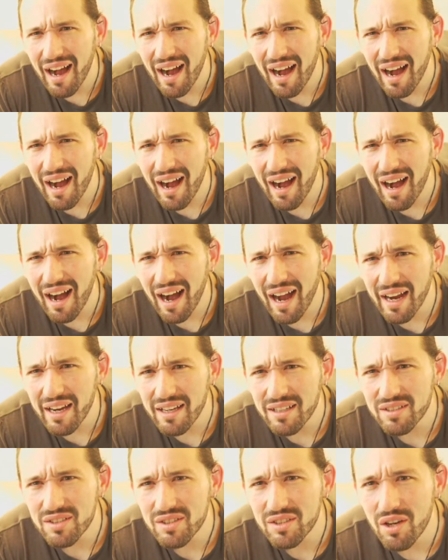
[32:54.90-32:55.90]

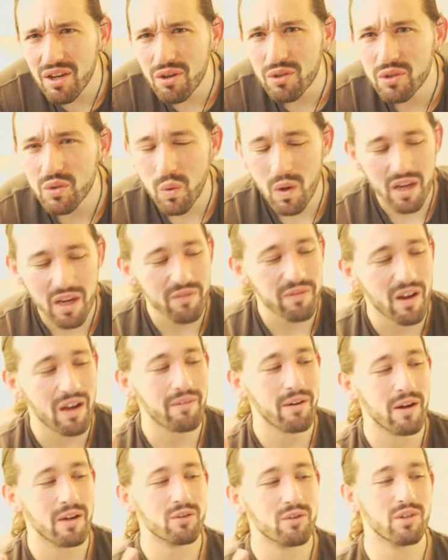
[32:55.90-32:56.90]
ISO
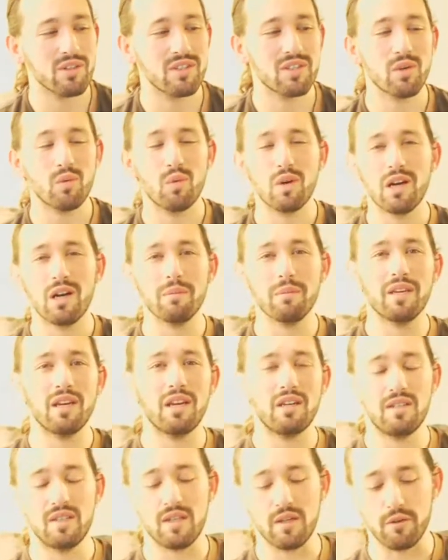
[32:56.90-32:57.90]
2500. So what I'm going to
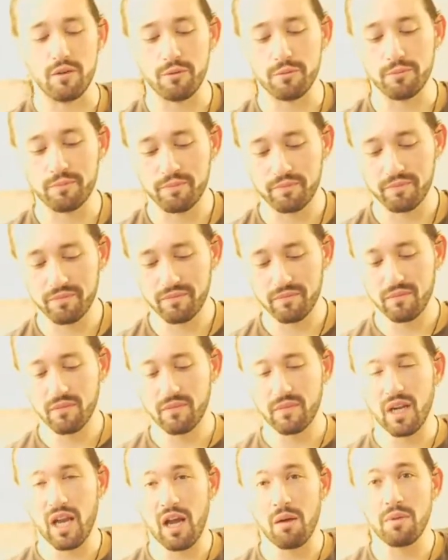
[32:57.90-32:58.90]
do,
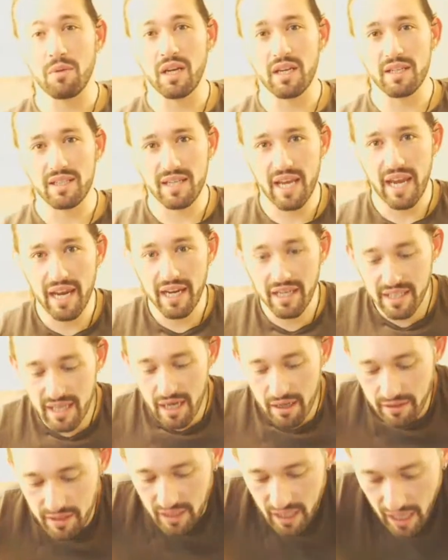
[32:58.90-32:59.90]
I'm going to take down
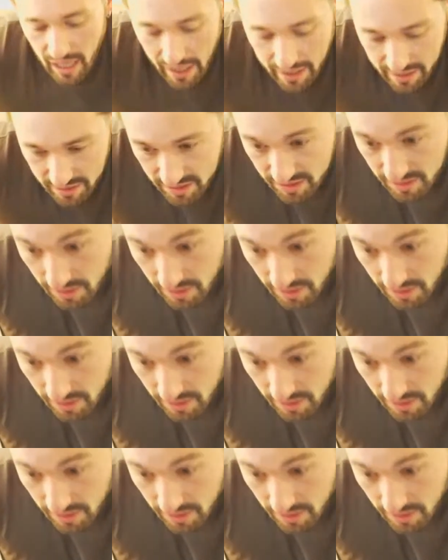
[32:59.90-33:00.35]
the ISO